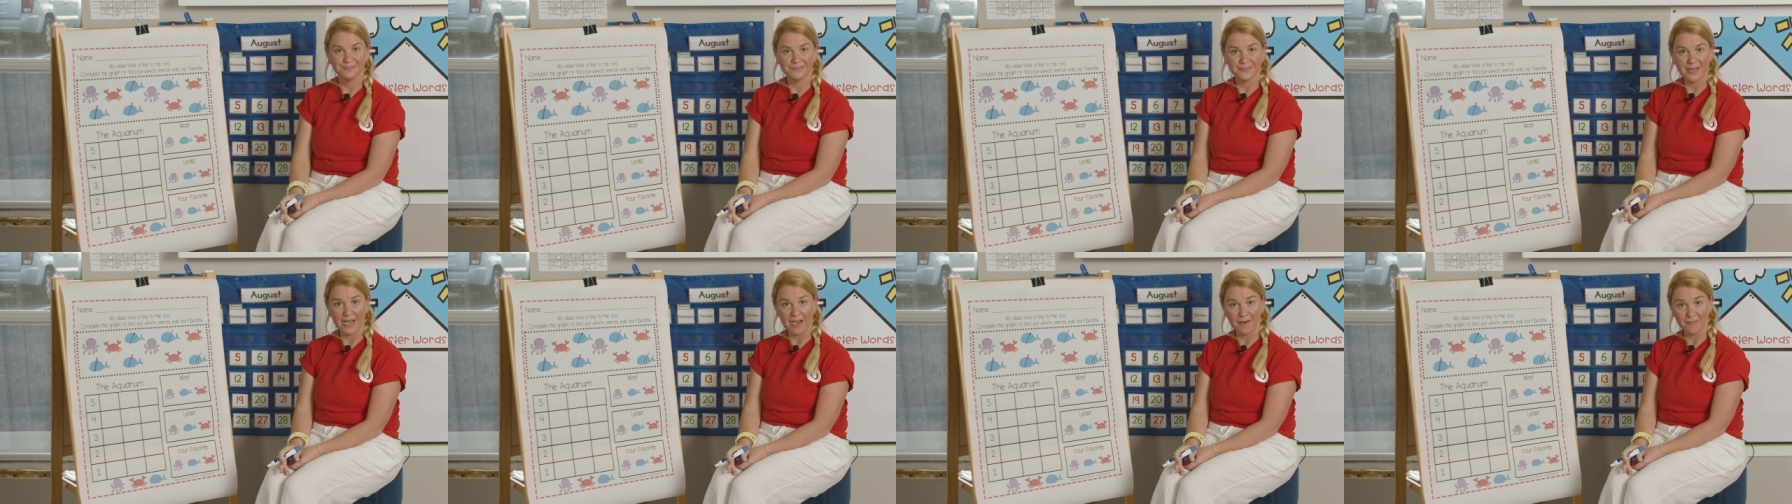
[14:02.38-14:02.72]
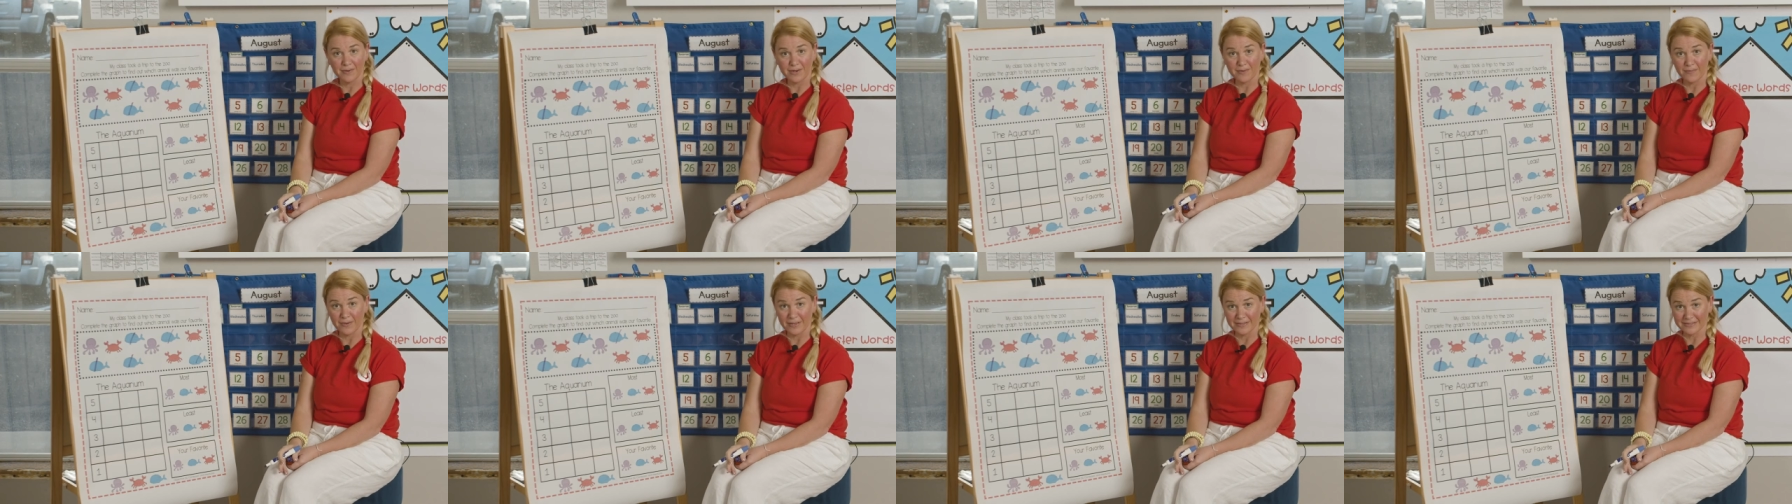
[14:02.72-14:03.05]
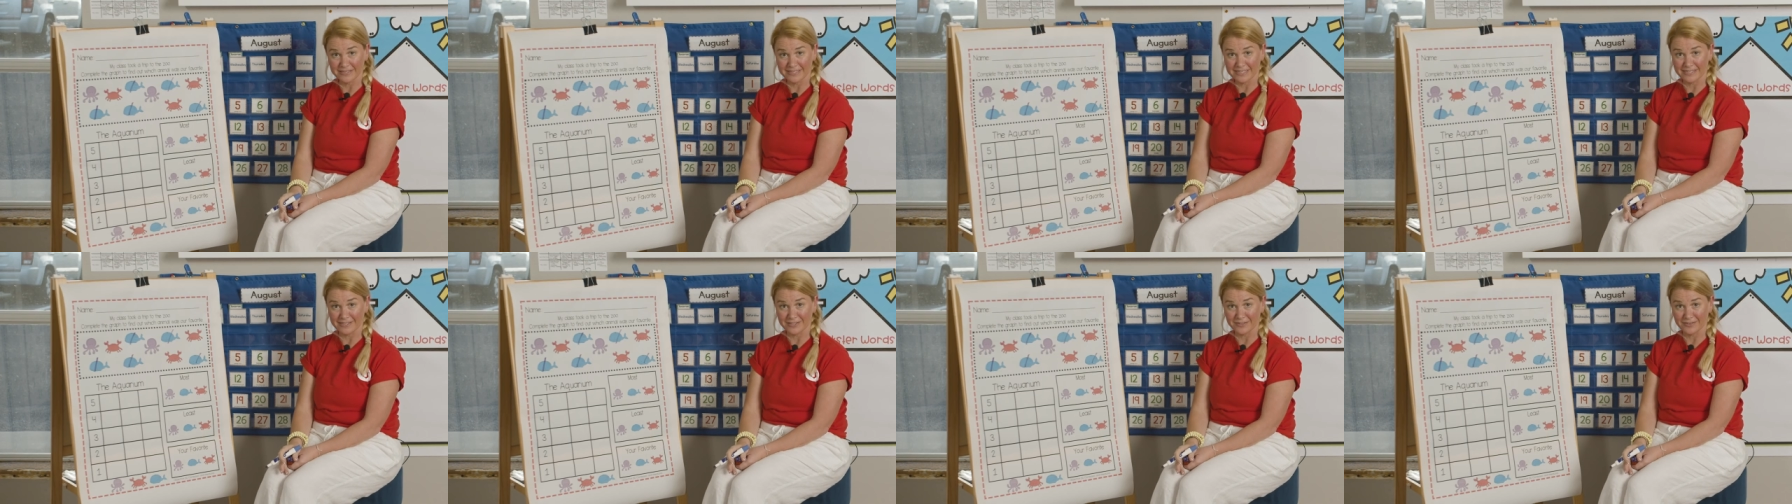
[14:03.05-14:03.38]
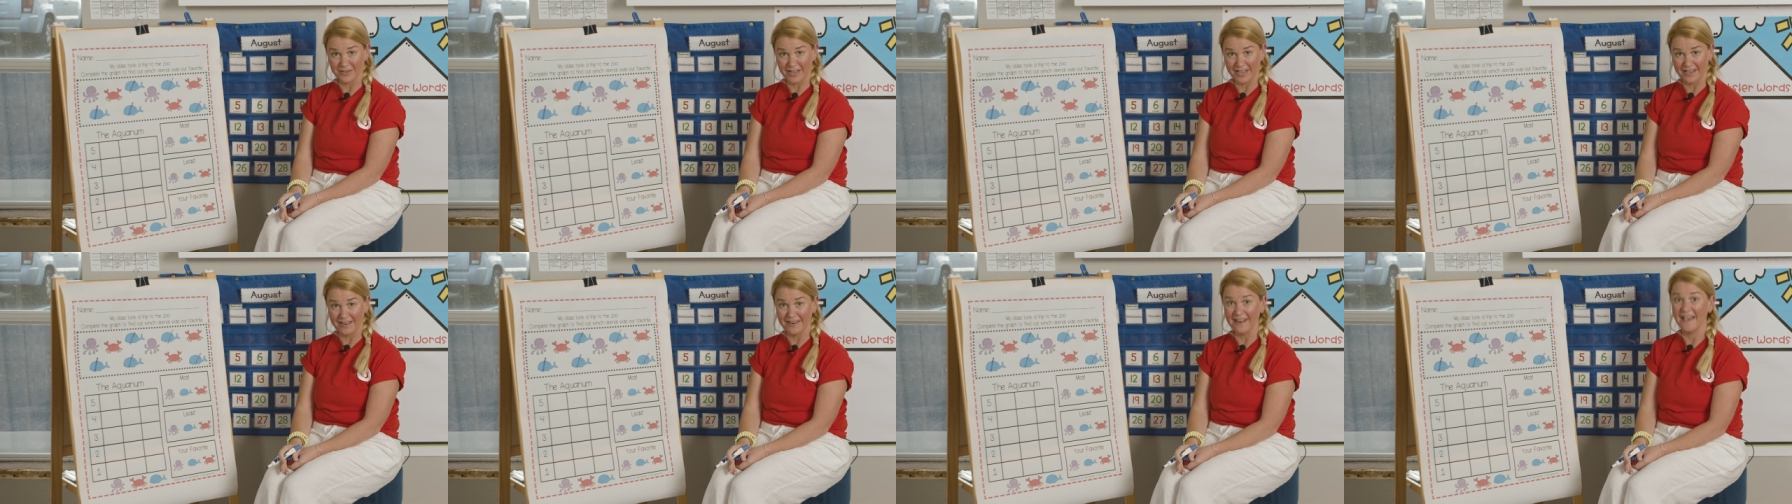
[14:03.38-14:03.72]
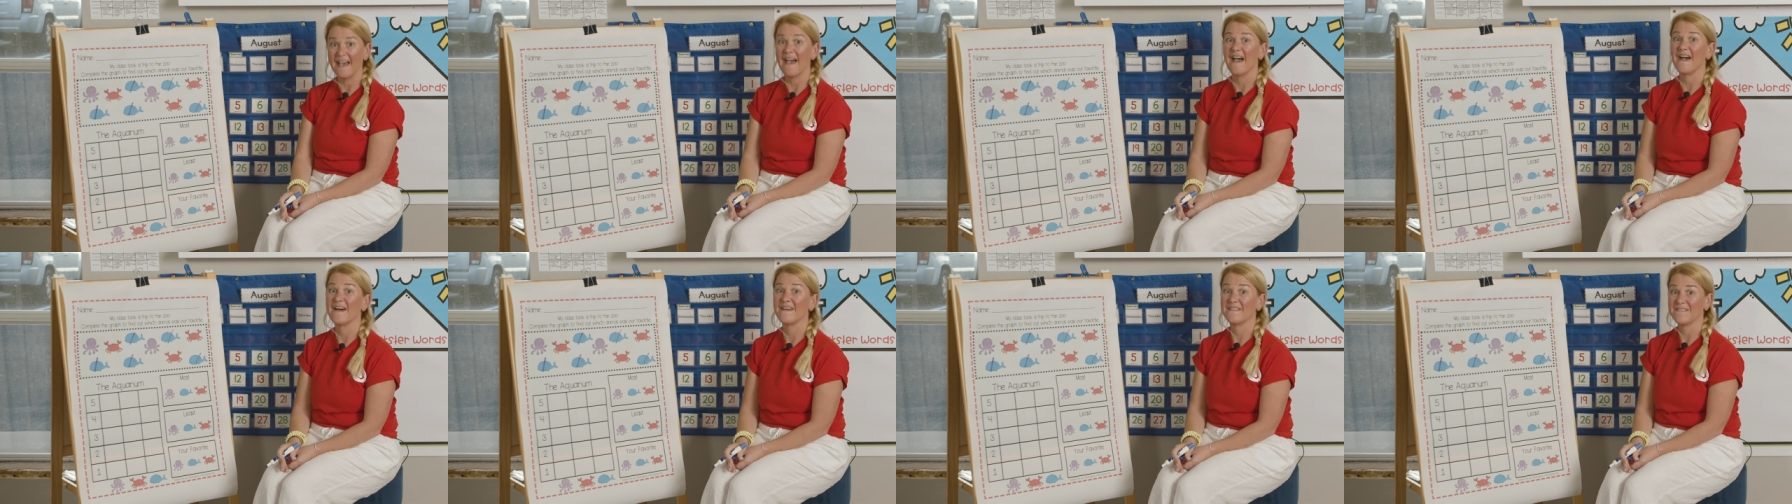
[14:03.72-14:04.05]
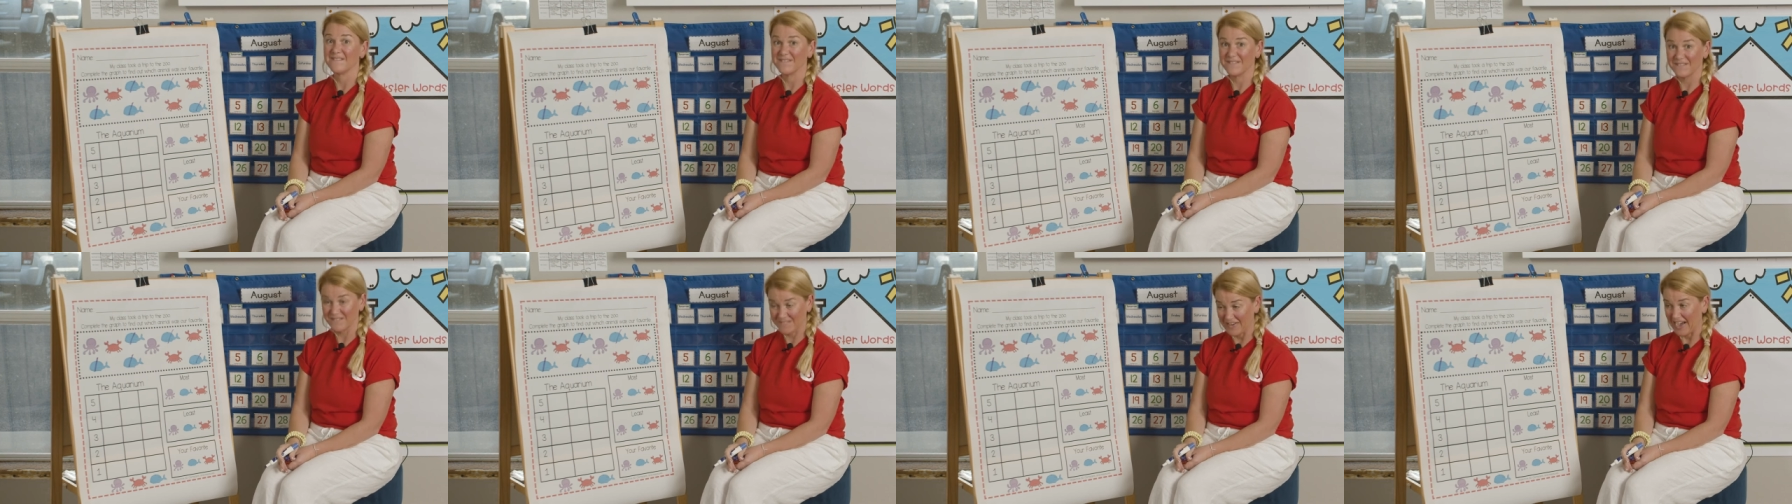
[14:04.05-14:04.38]
How many whales did you get?
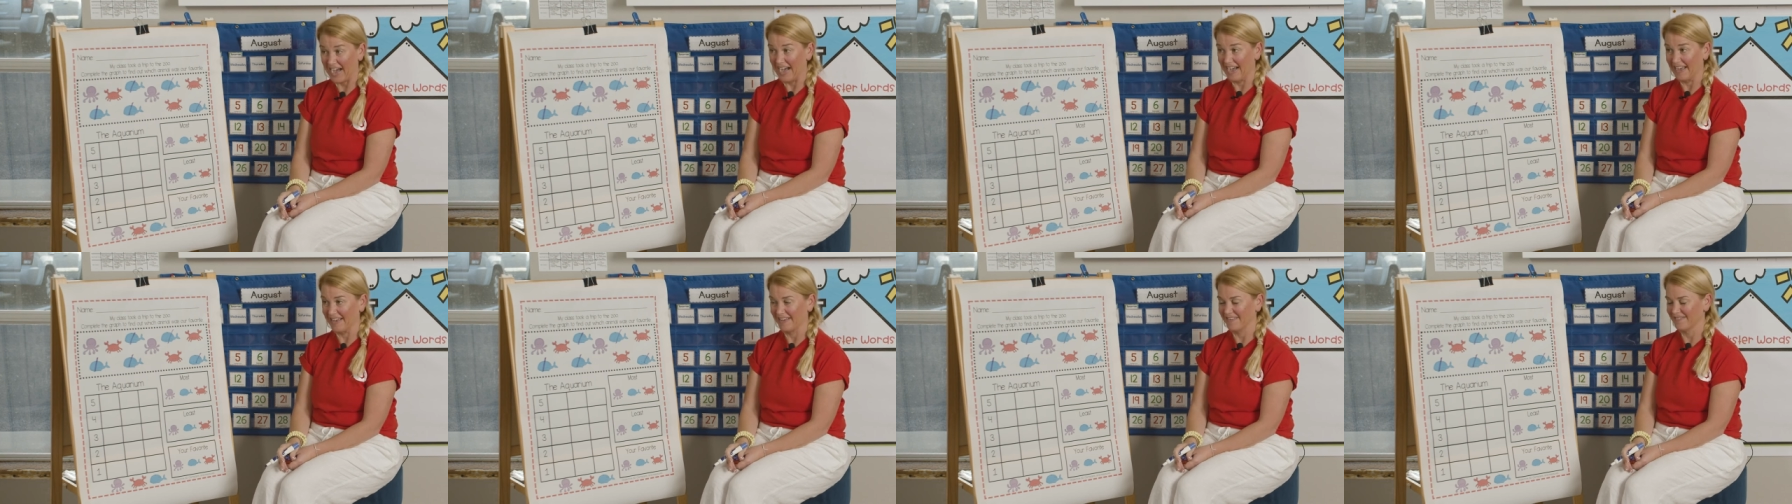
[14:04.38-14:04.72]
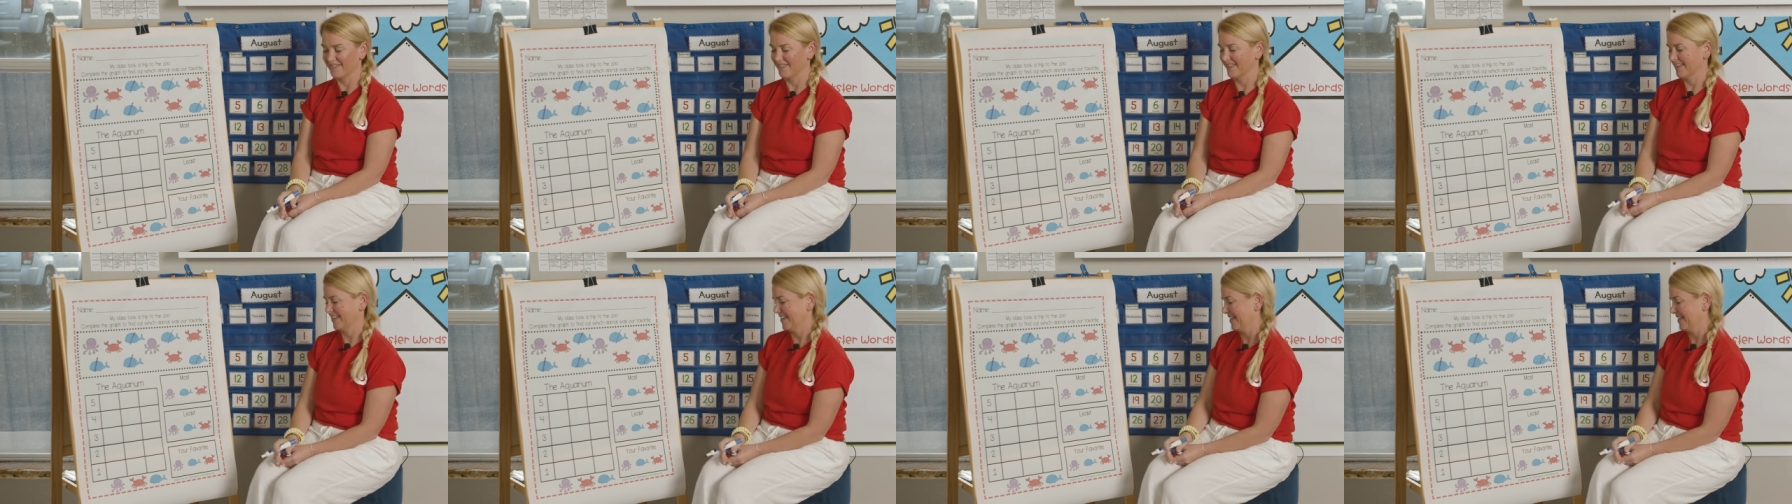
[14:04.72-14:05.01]
Five.